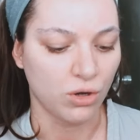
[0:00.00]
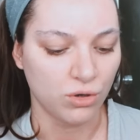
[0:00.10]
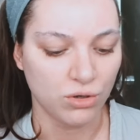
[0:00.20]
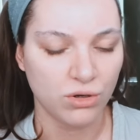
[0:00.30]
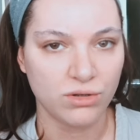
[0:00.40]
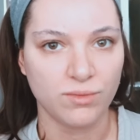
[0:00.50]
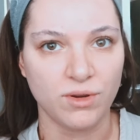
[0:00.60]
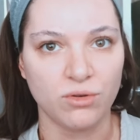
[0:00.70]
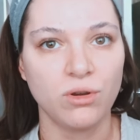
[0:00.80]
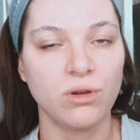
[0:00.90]
as we
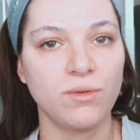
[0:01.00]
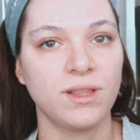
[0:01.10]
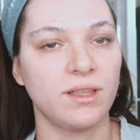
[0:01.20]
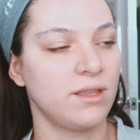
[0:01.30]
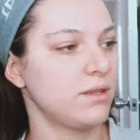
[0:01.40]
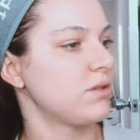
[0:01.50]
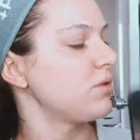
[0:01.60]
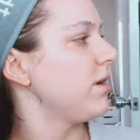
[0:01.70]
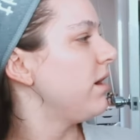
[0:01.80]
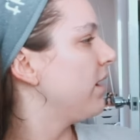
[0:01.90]
all know, we'll let this
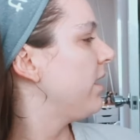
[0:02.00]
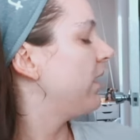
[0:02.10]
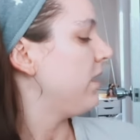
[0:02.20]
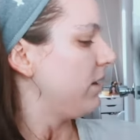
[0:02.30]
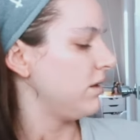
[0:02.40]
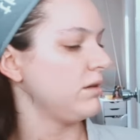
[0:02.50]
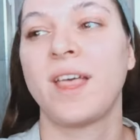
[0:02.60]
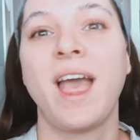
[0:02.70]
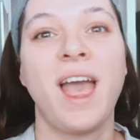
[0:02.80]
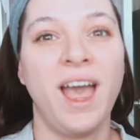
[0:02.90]
dry.
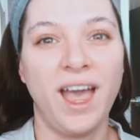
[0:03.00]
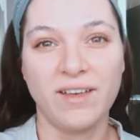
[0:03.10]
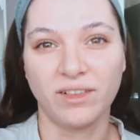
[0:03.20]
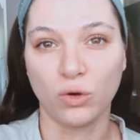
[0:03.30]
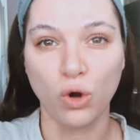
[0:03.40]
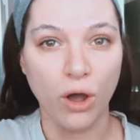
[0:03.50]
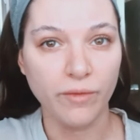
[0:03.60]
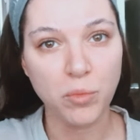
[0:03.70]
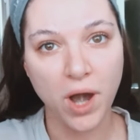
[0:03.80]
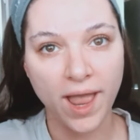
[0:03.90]
Have a little coffee
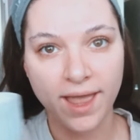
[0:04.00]
break.